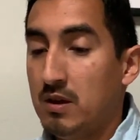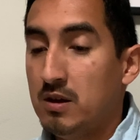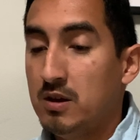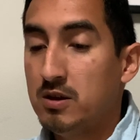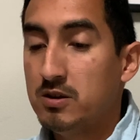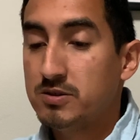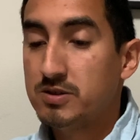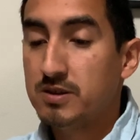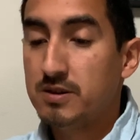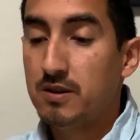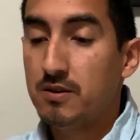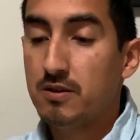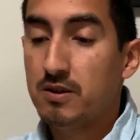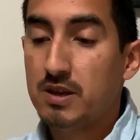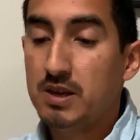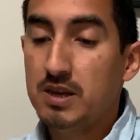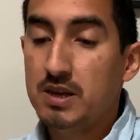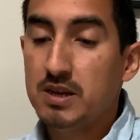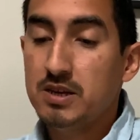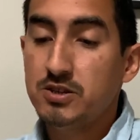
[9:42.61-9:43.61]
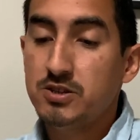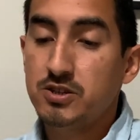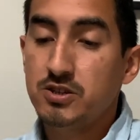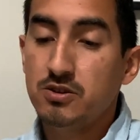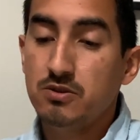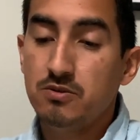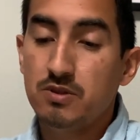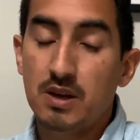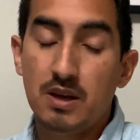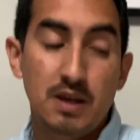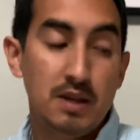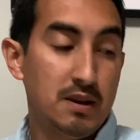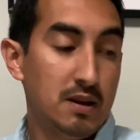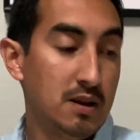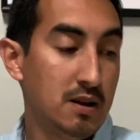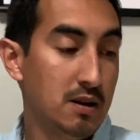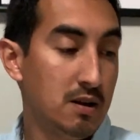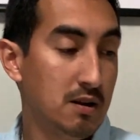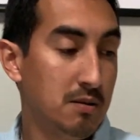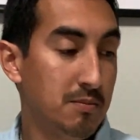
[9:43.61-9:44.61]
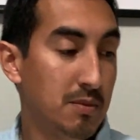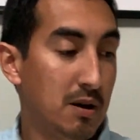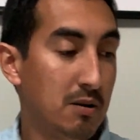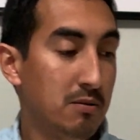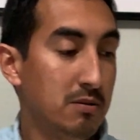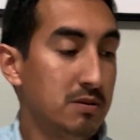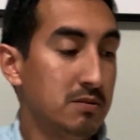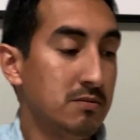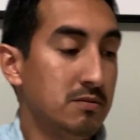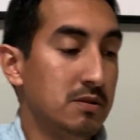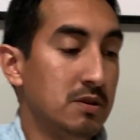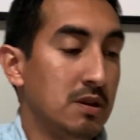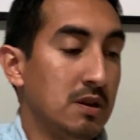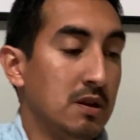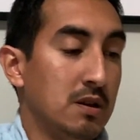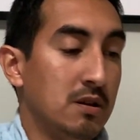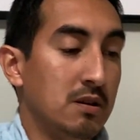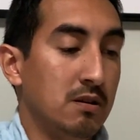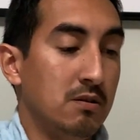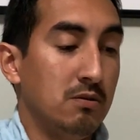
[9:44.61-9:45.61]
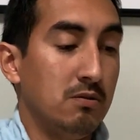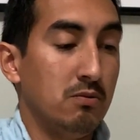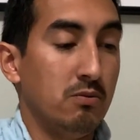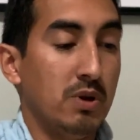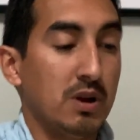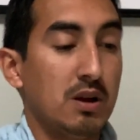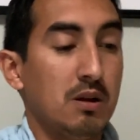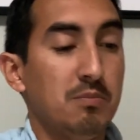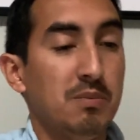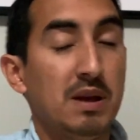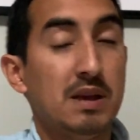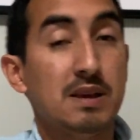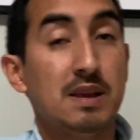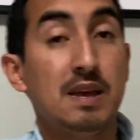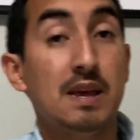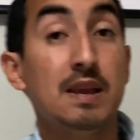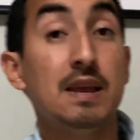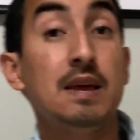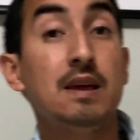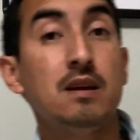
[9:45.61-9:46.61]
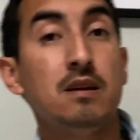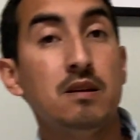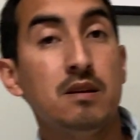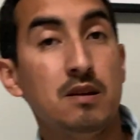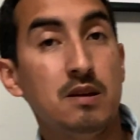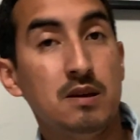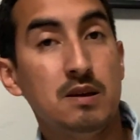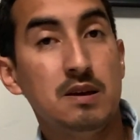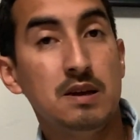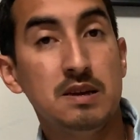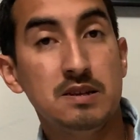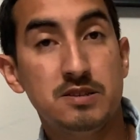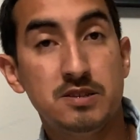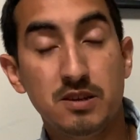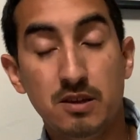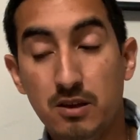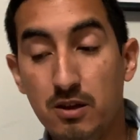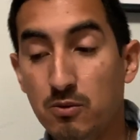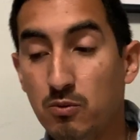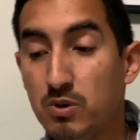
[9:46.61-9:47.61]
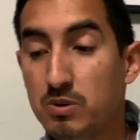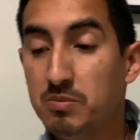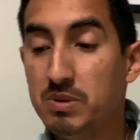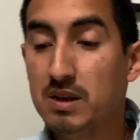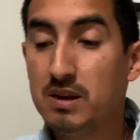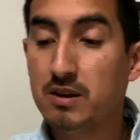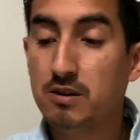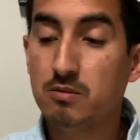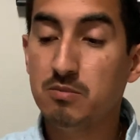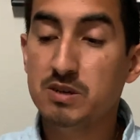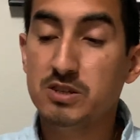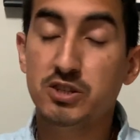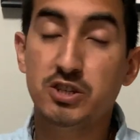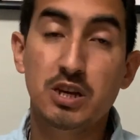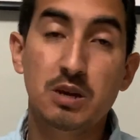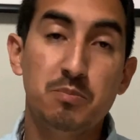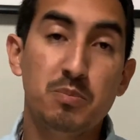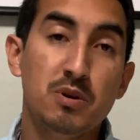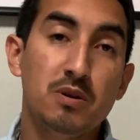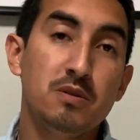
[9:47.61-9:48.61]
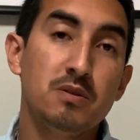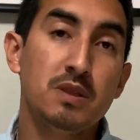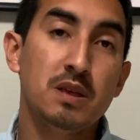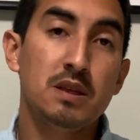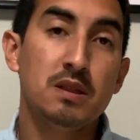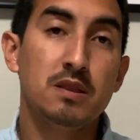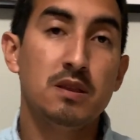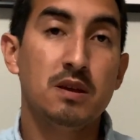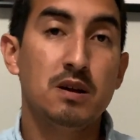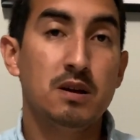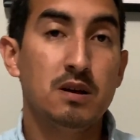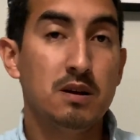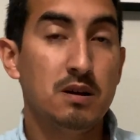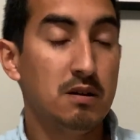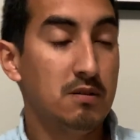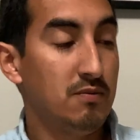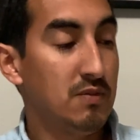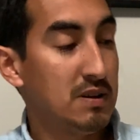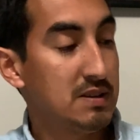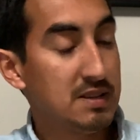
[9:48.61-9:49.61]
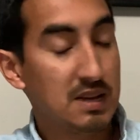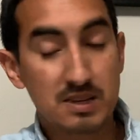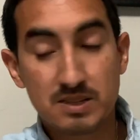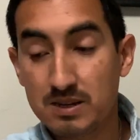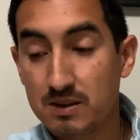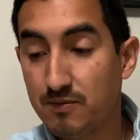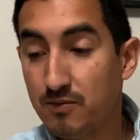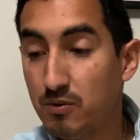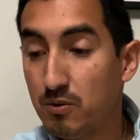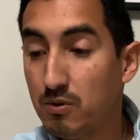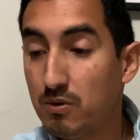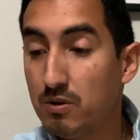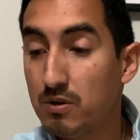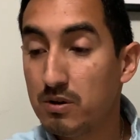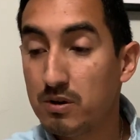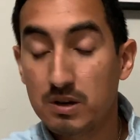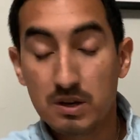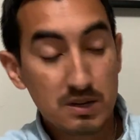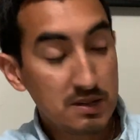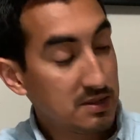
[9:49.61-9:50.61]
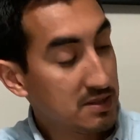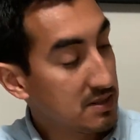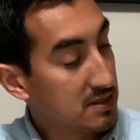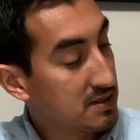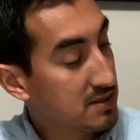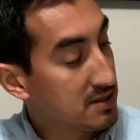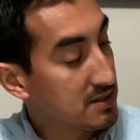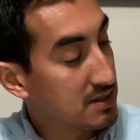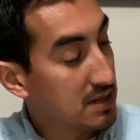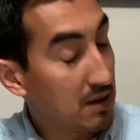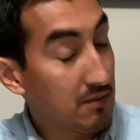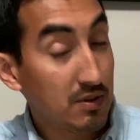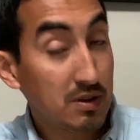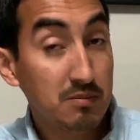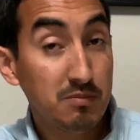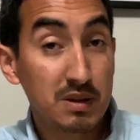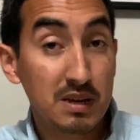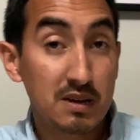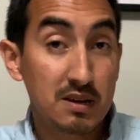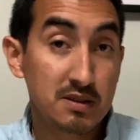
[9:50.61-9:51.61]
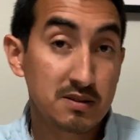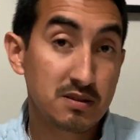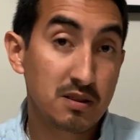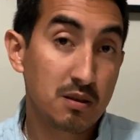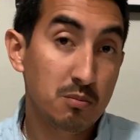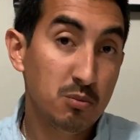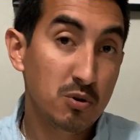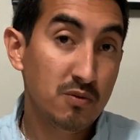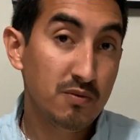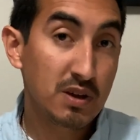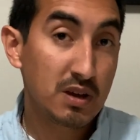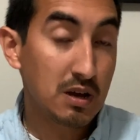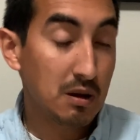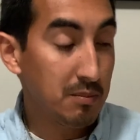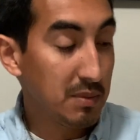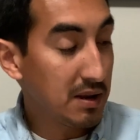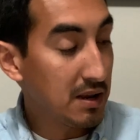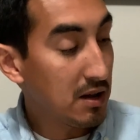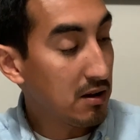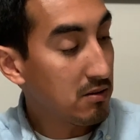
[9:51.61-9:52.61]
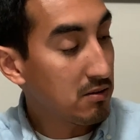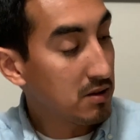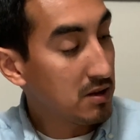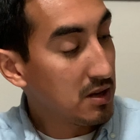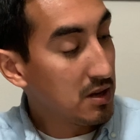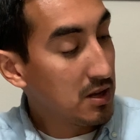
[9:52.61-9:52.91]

Here's another key issue that I would recommend getting. It would be a little bit cheaper than the Fantastic Four 67 because of the movie coming out.